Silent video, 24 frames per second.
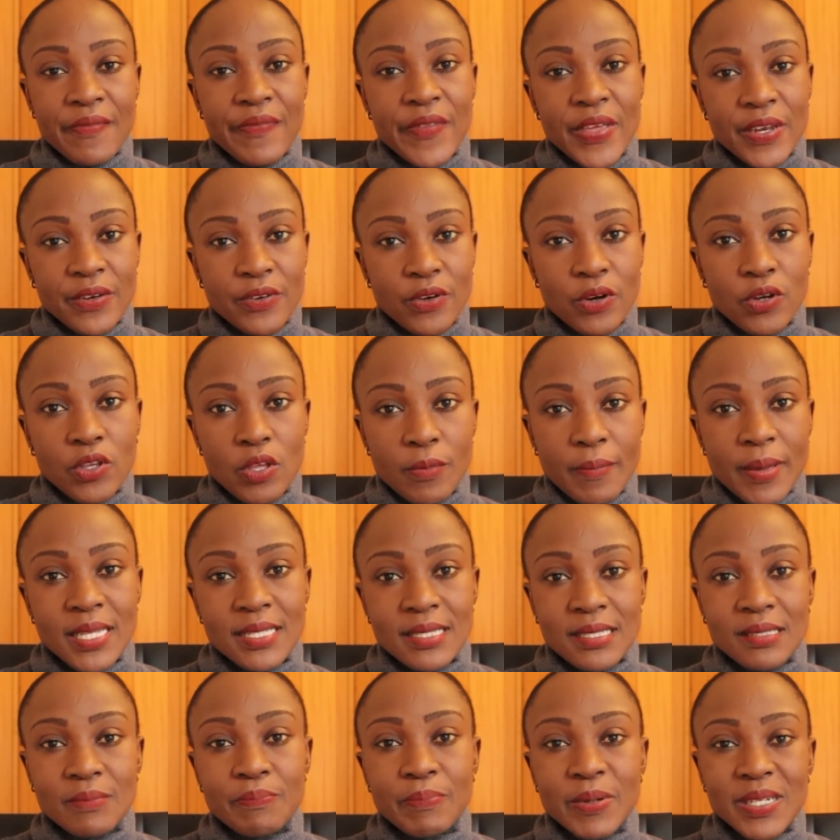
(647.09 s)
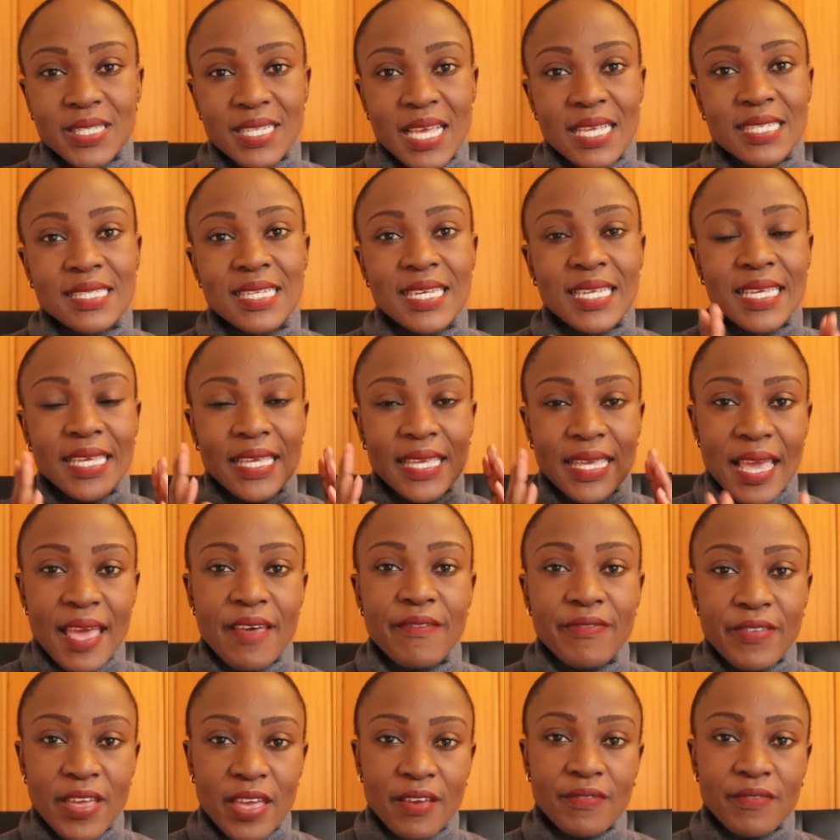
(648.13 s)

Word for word: the documents precisely gave